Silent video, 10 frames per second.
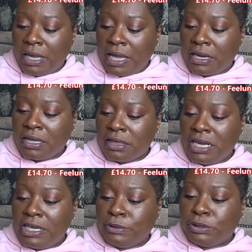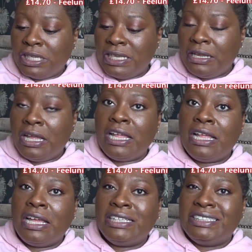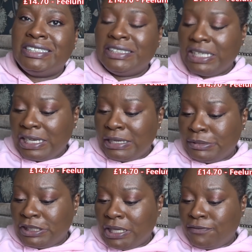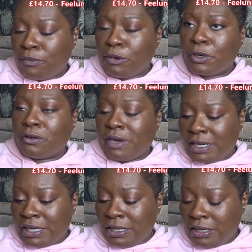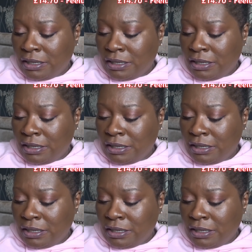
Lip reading: And I think this was a stick lipstick, if I remember correctly.